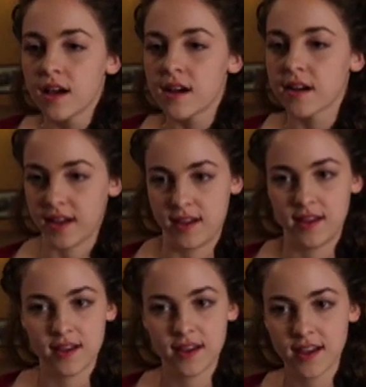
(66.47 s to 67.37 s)
Okay,
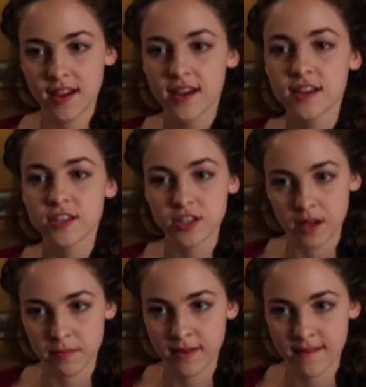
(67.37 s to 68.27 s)

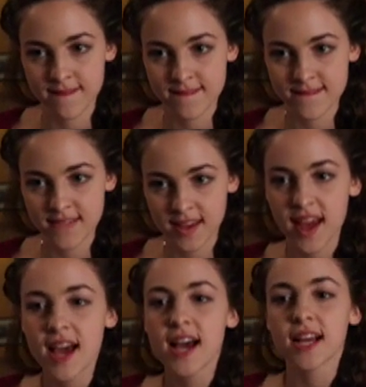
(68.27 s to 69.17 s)
Chip,
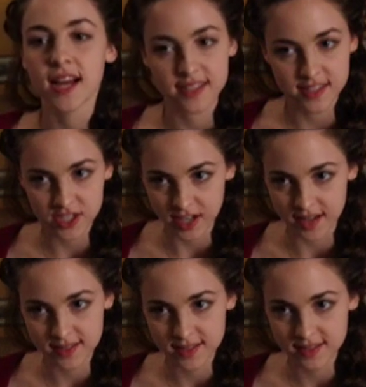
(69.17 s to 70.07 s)
cut to the
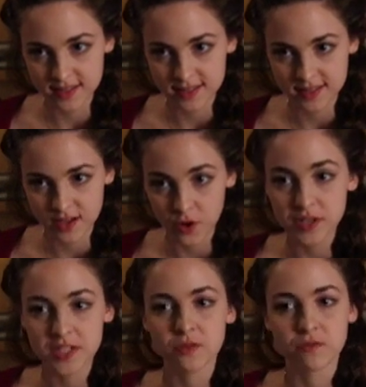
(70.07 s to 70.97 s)
chase.
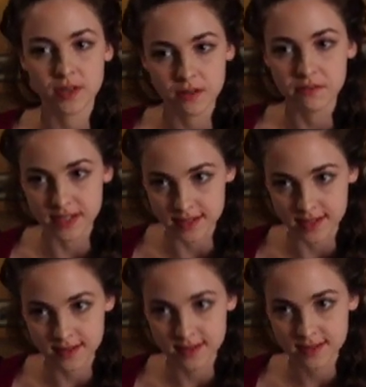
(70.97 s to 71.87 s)
What's the real
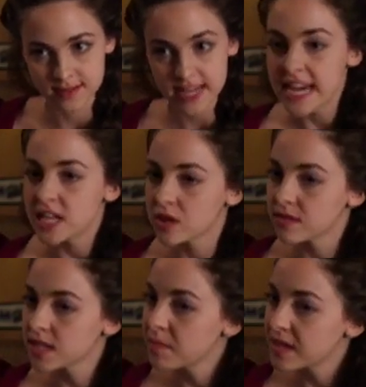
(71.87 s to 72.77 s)
reason? And don't
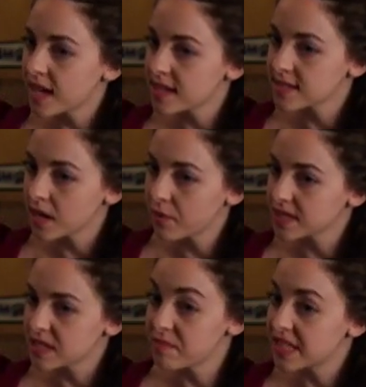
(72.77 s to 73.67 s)
tell me last night
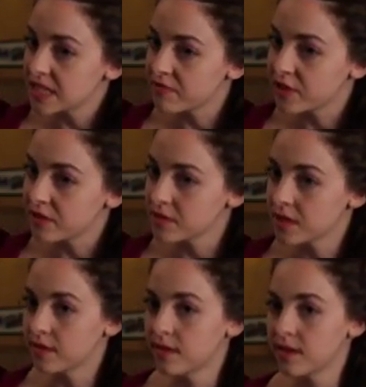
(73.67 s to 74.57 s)
wasn't amazing for you
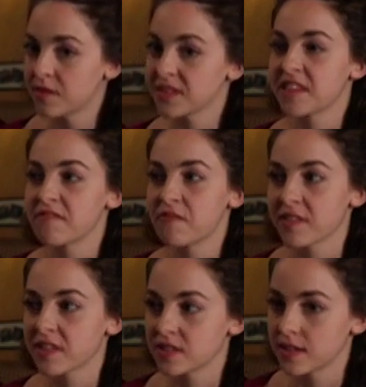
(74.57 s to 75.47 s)
too. It was like the
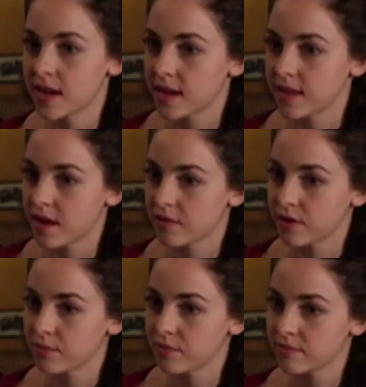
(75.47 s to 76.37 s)
fourth of July in that room.